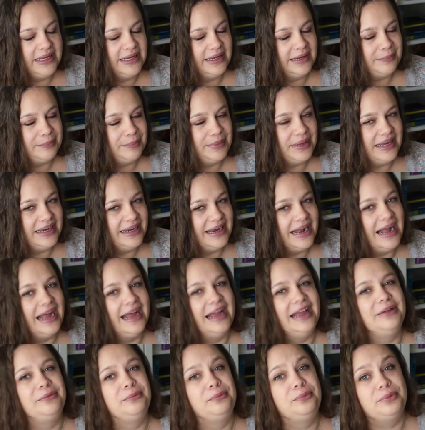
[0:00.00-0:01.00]
But
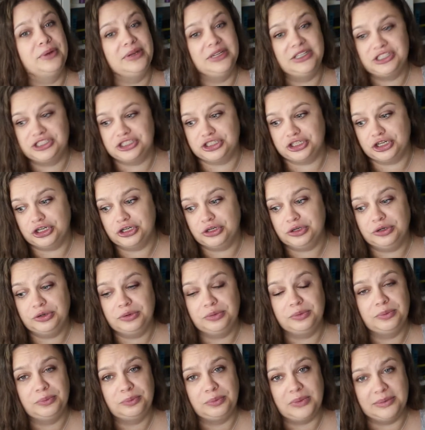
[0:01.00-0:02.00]
I'm
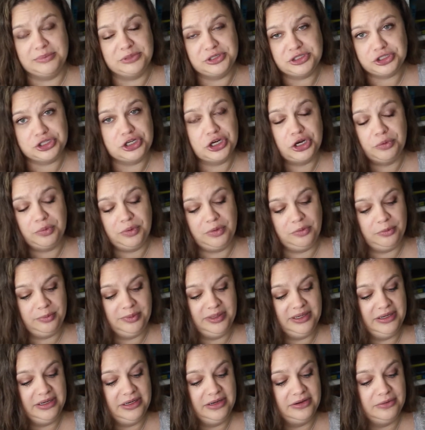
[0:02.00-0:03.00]
sure we will
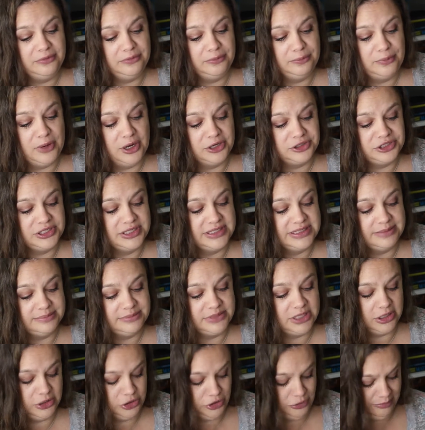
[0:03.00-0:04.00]
be watching some
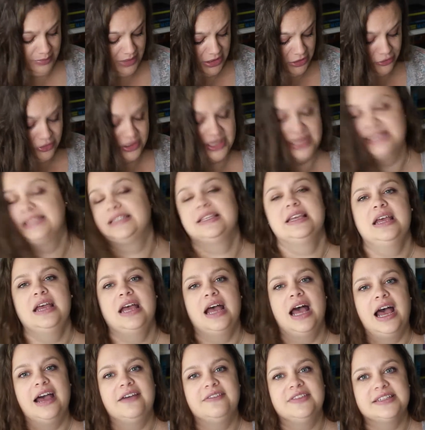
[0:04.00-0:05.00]
documentaries
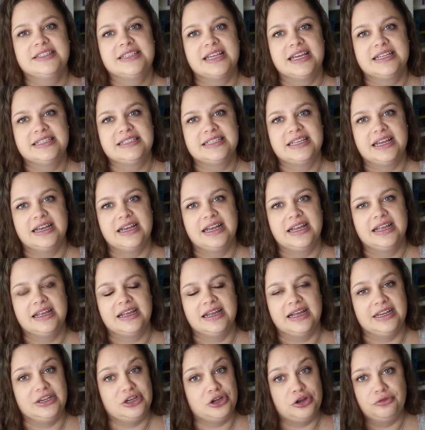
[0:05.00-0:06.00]
of the
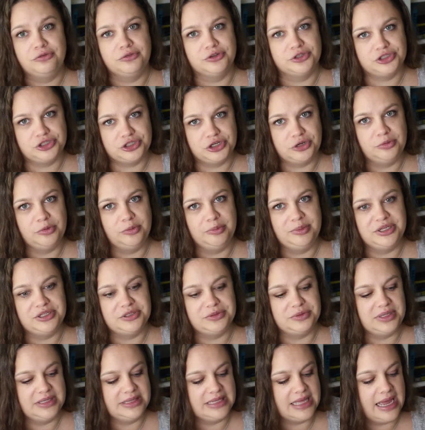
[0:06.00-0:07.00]
Titanic. I know for sure we'll be
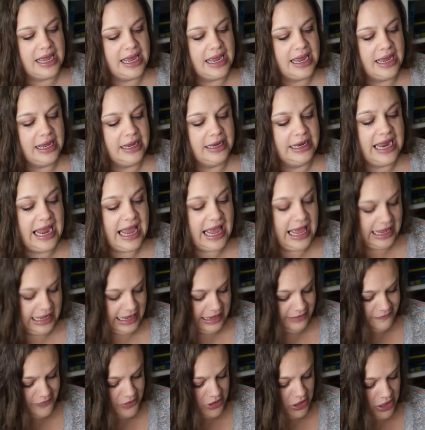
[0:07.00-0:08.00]
doing that. I
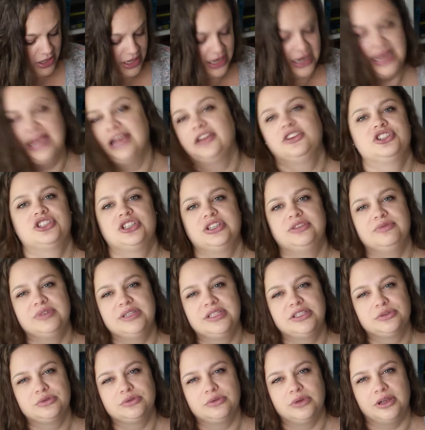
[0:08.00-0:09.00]
have not actually
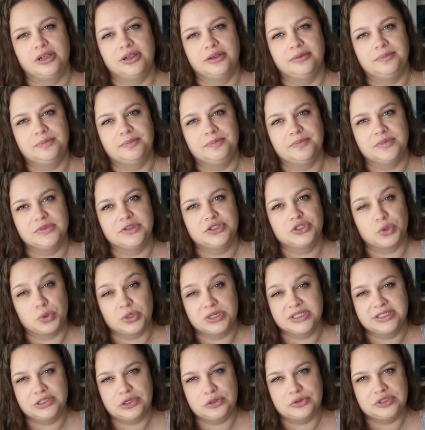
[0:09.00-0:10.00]

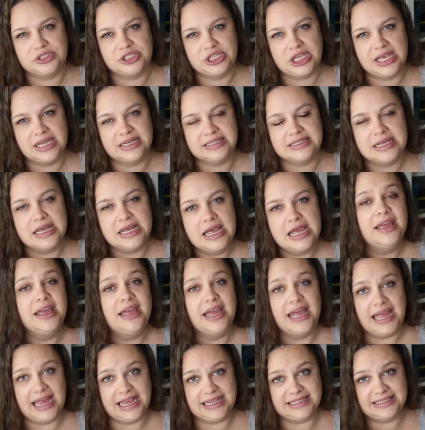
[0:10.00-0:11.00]
sourced those yet.
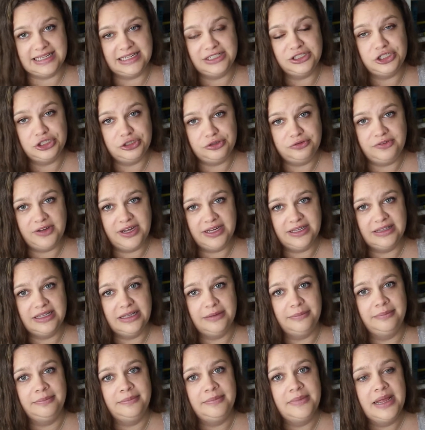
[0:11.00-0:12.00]
As I do find
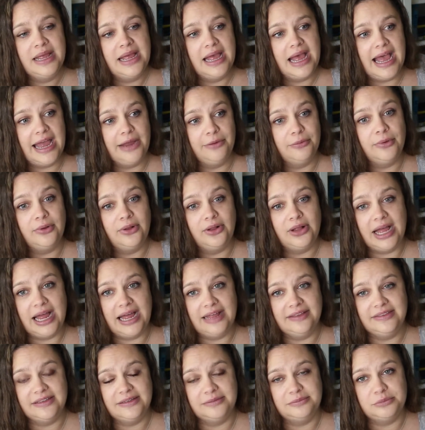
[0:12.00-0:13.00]
them, I will
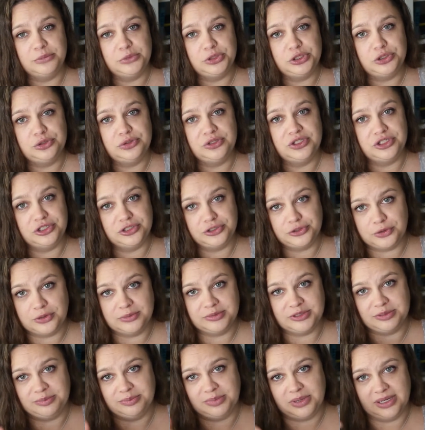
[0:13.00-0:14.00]
add them to the
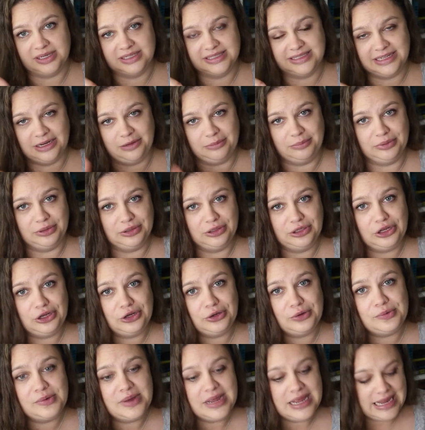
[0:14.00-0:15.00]
description box down
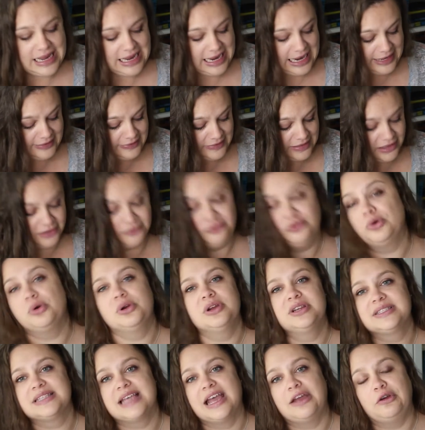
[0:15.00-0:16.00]
below. And then of
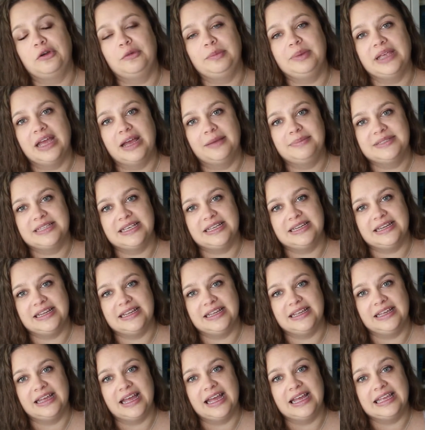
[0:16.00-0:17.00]
course I will be
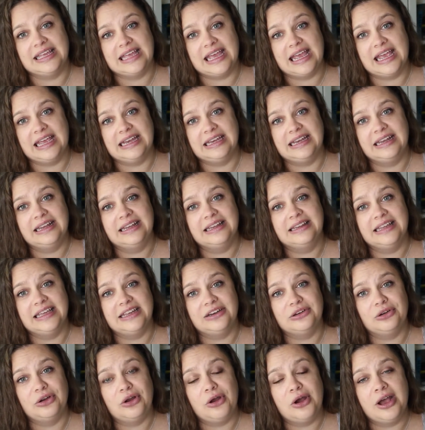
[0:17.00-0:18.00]
updating again
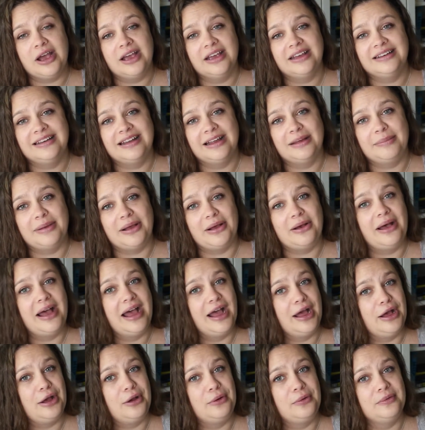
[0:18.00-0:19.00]
later on about
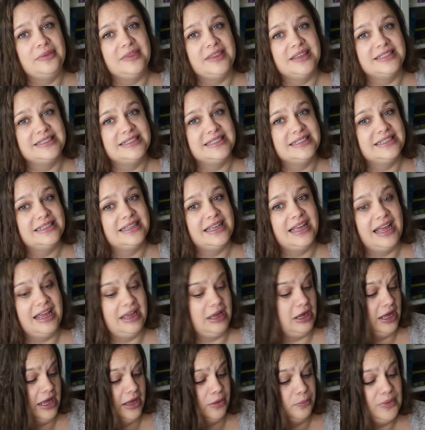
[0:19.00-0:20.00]
how this
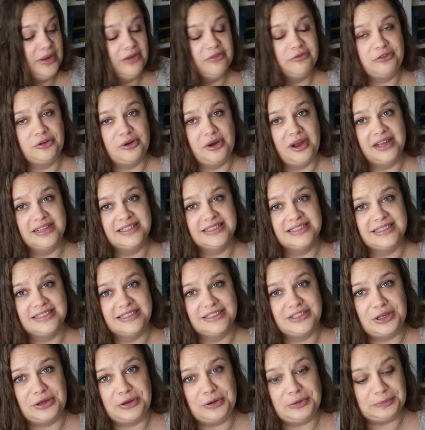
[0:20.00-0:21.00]
went for us.
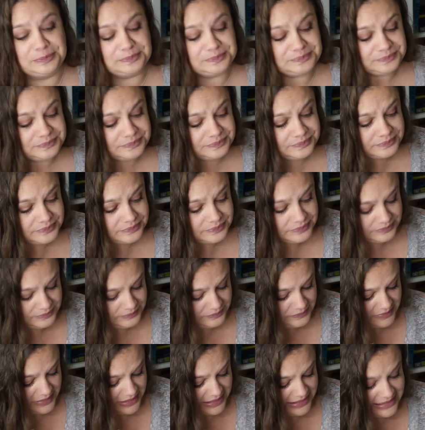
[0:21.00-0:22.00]
So
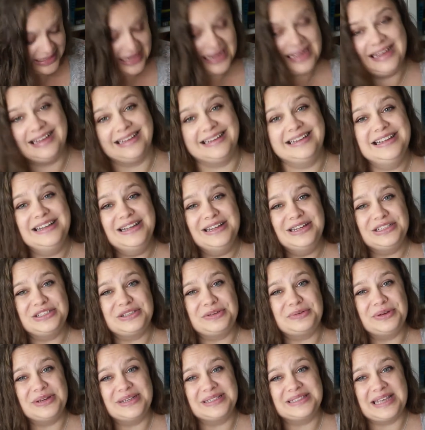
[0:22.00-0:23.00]
yeah,
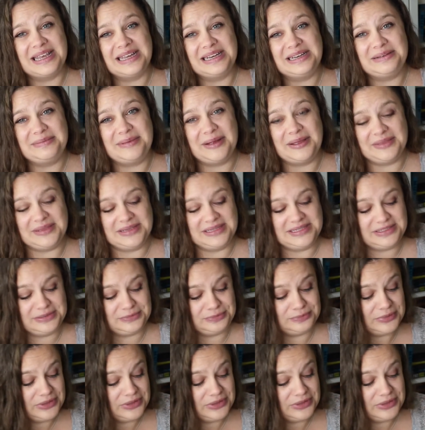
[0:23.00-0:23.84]
so we're excited about this.